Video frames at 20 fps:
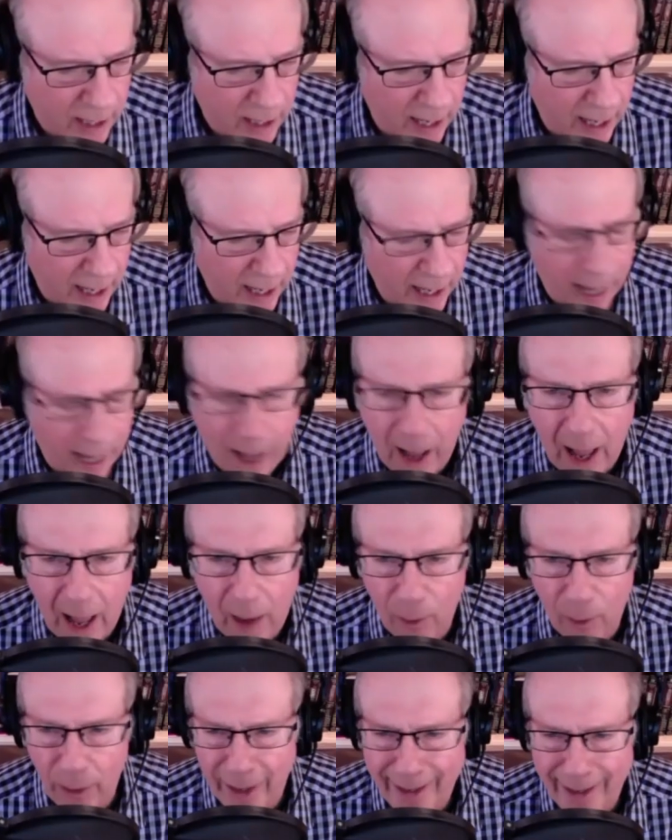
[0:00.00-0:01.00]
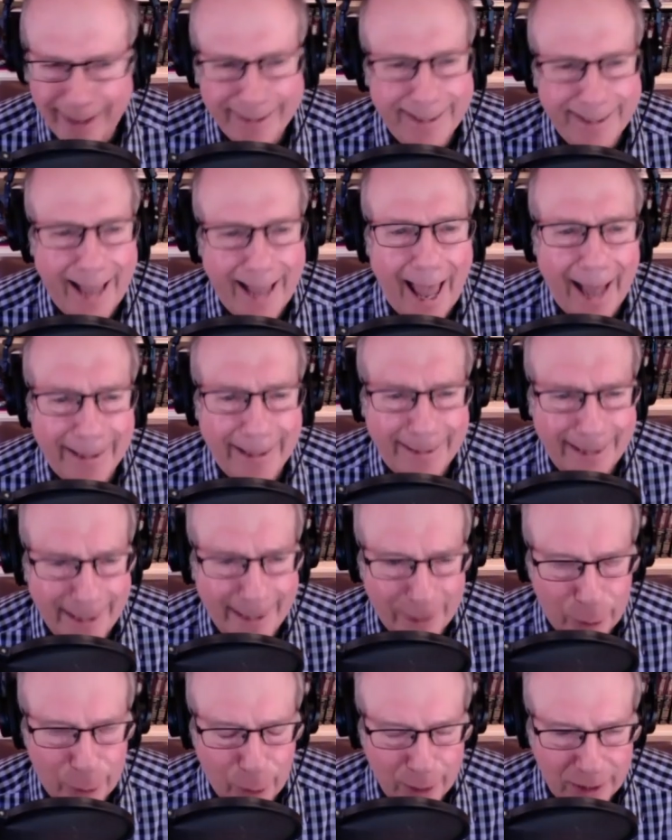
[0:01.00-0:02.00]
uh, how his
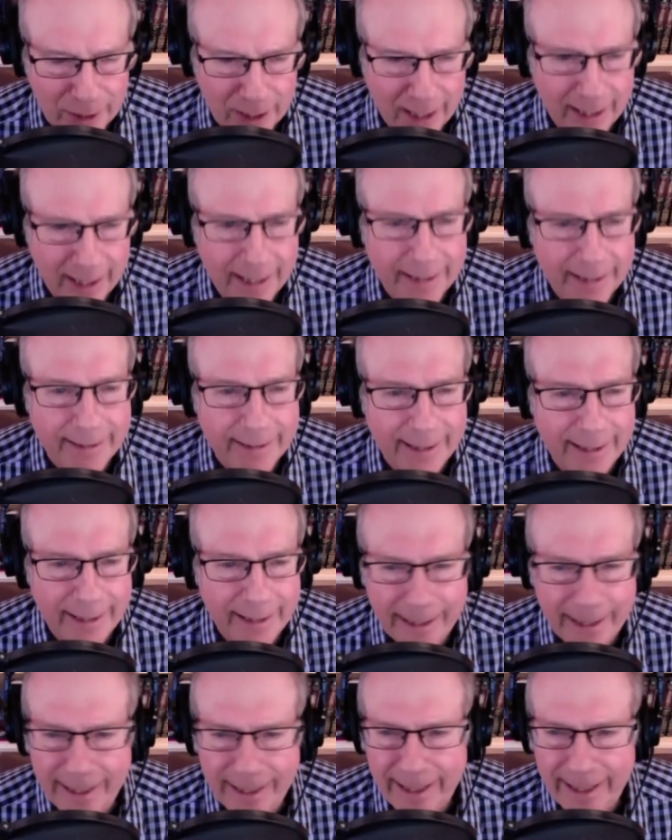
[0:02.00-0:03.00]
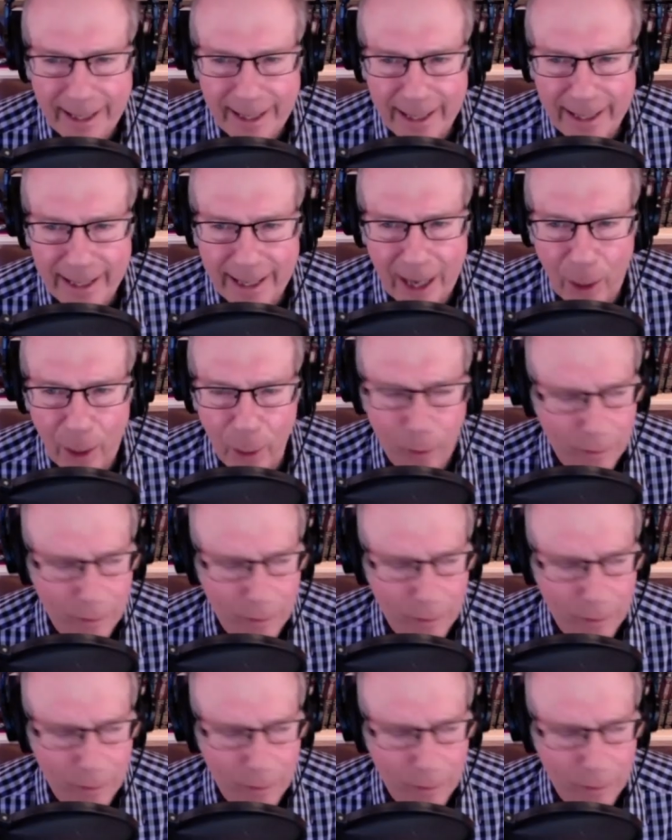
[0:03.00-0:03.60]
eccentricities and, you know,